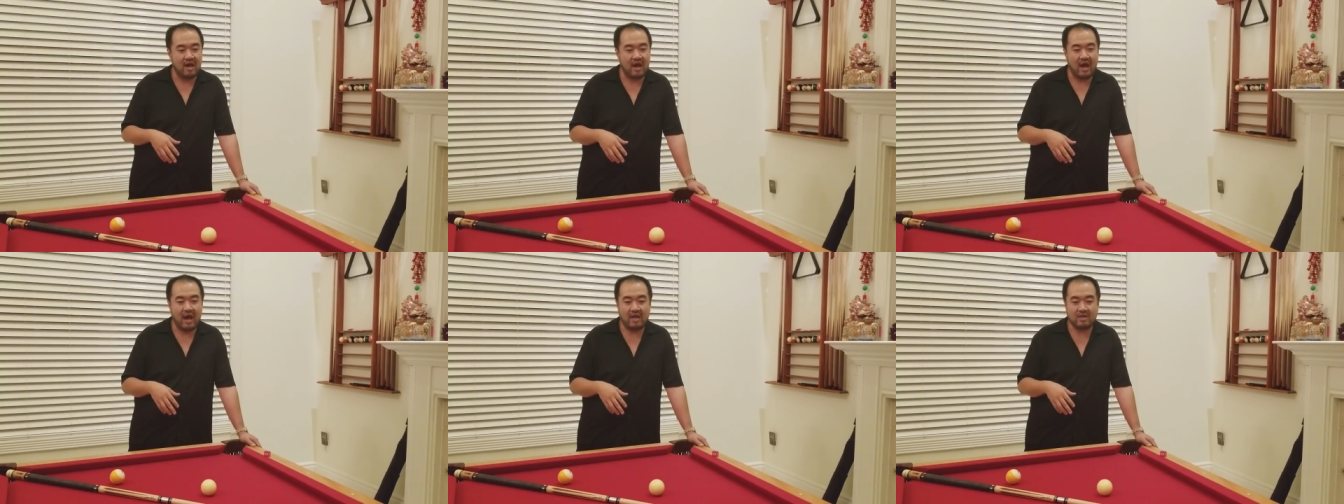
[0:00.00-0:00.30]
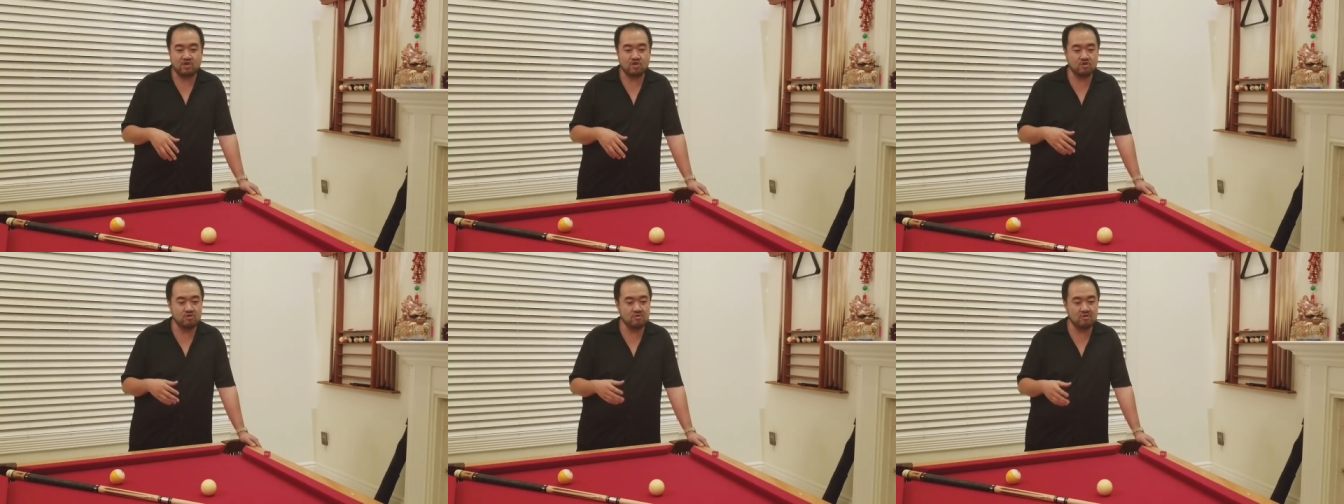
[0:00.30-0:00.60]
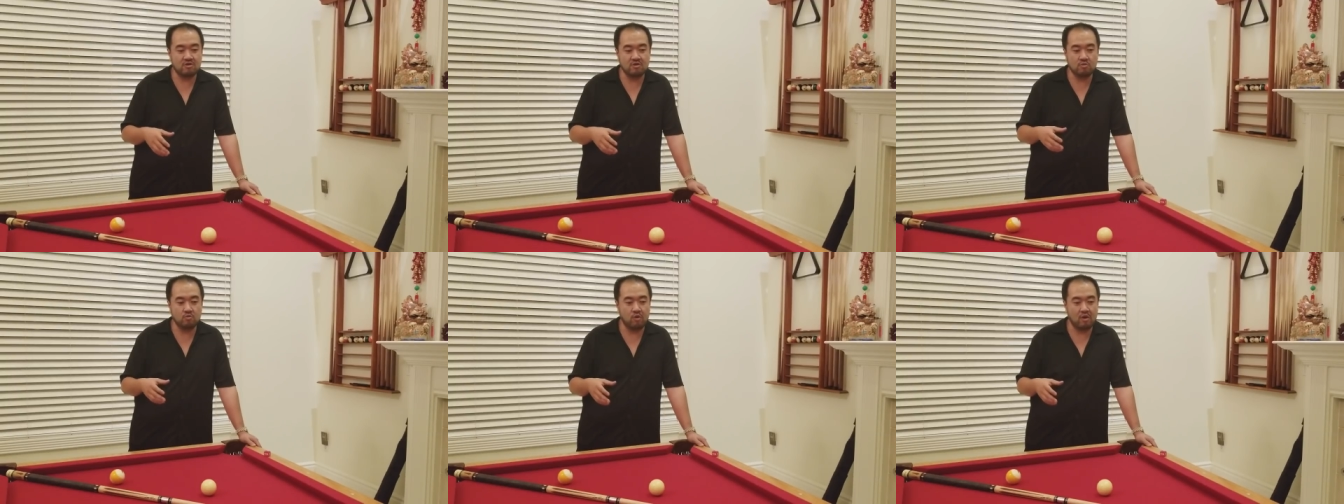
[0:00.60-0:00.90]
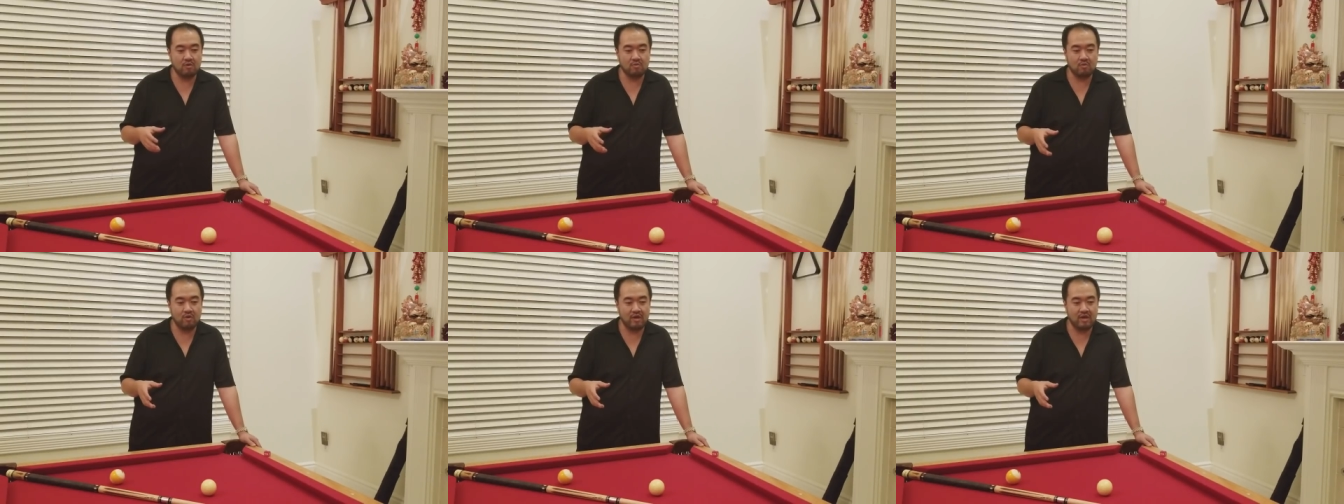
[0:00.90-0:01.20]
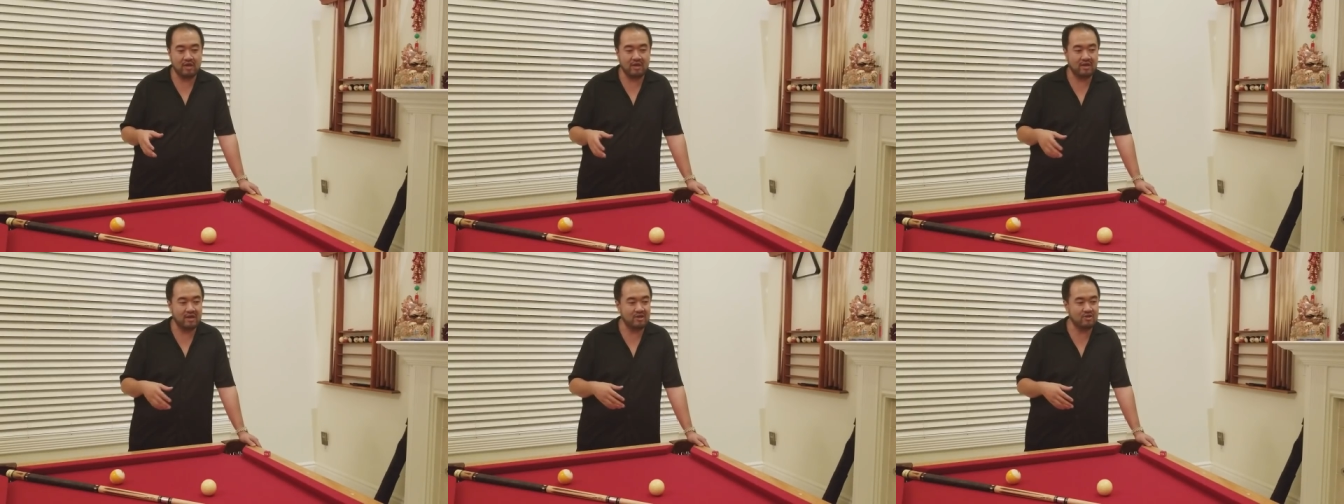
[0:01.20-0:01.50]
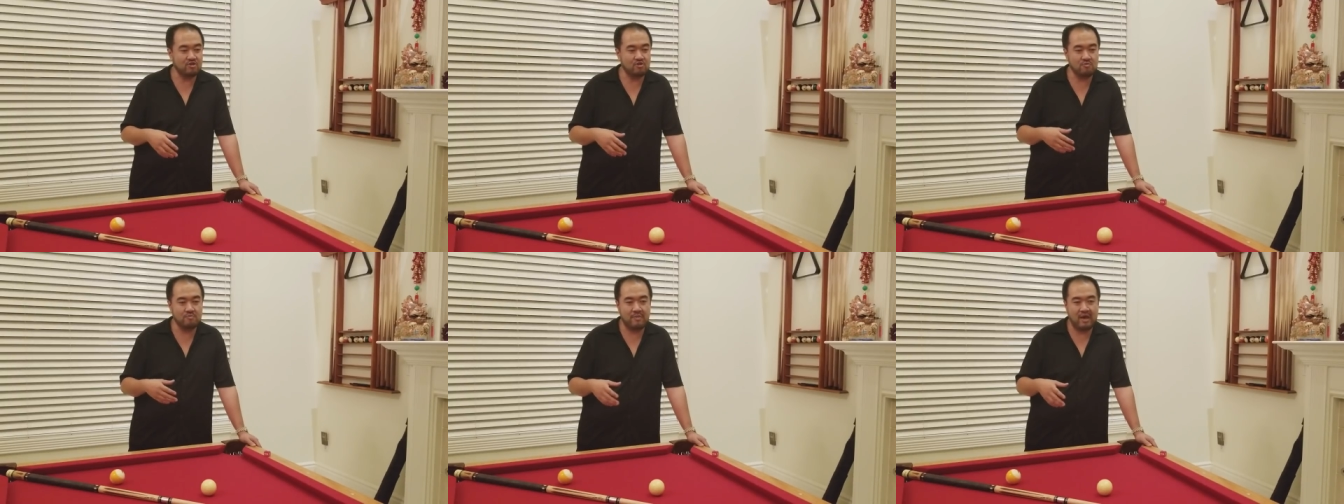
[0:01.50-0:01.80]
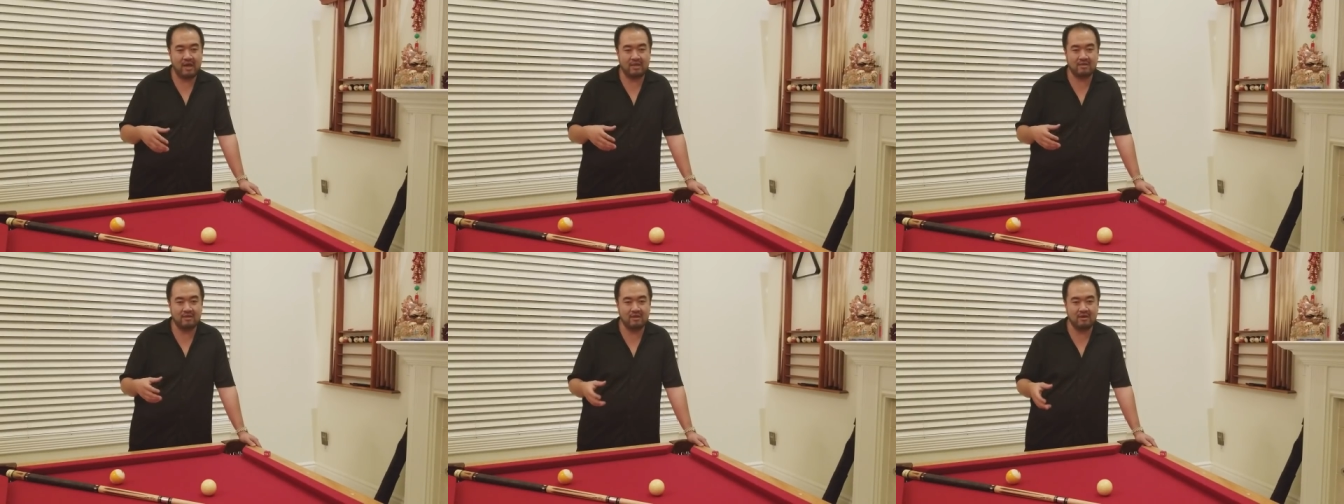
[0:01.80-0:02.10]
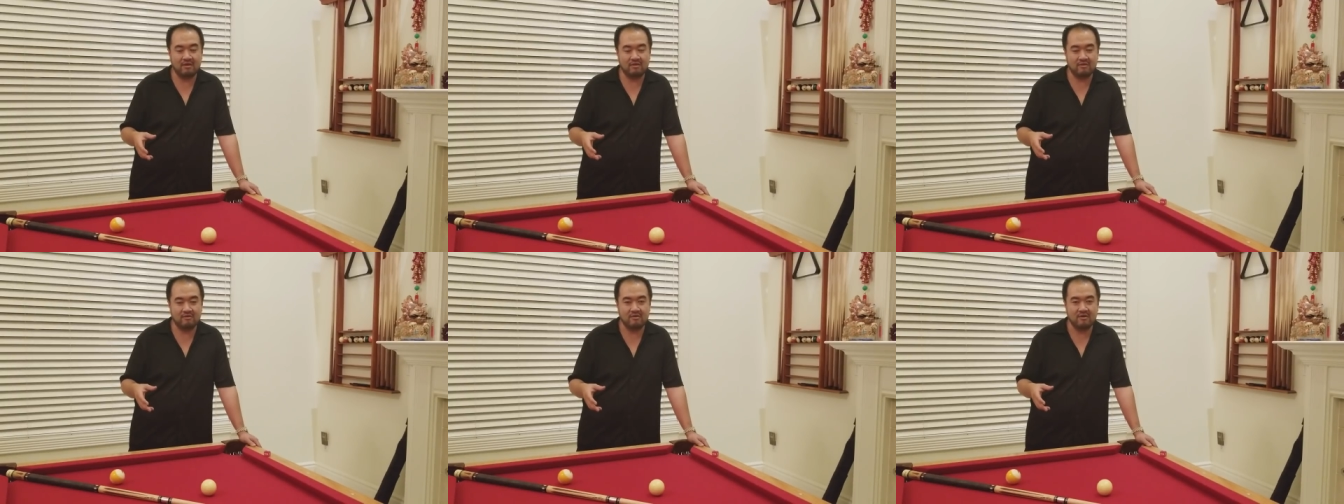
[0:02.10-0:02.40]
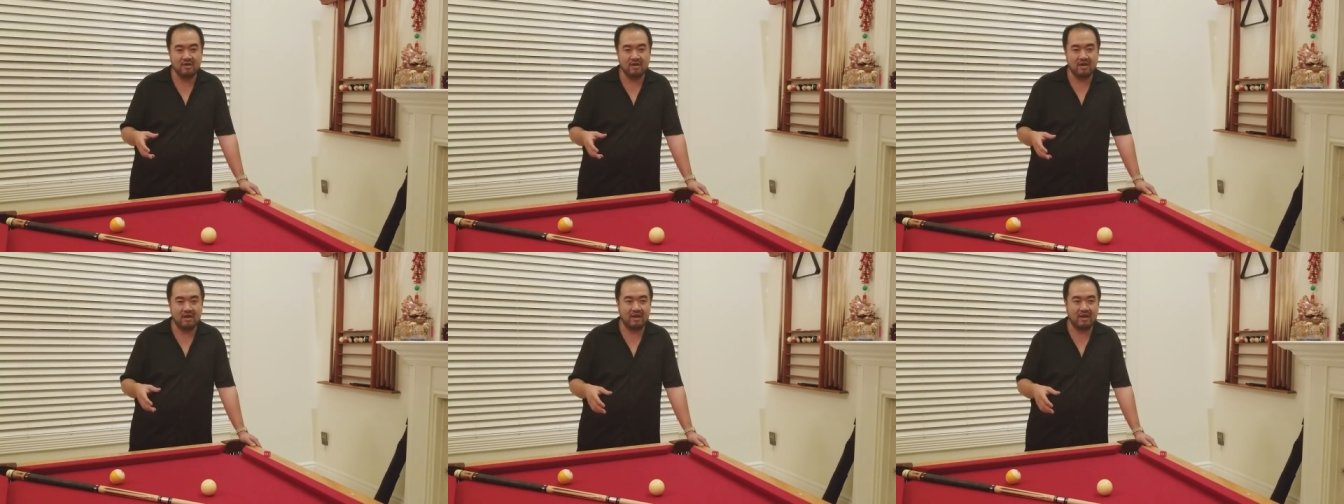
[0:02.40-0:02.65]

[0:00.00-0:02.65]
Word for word: I shoot good one week and I shoot bad the other.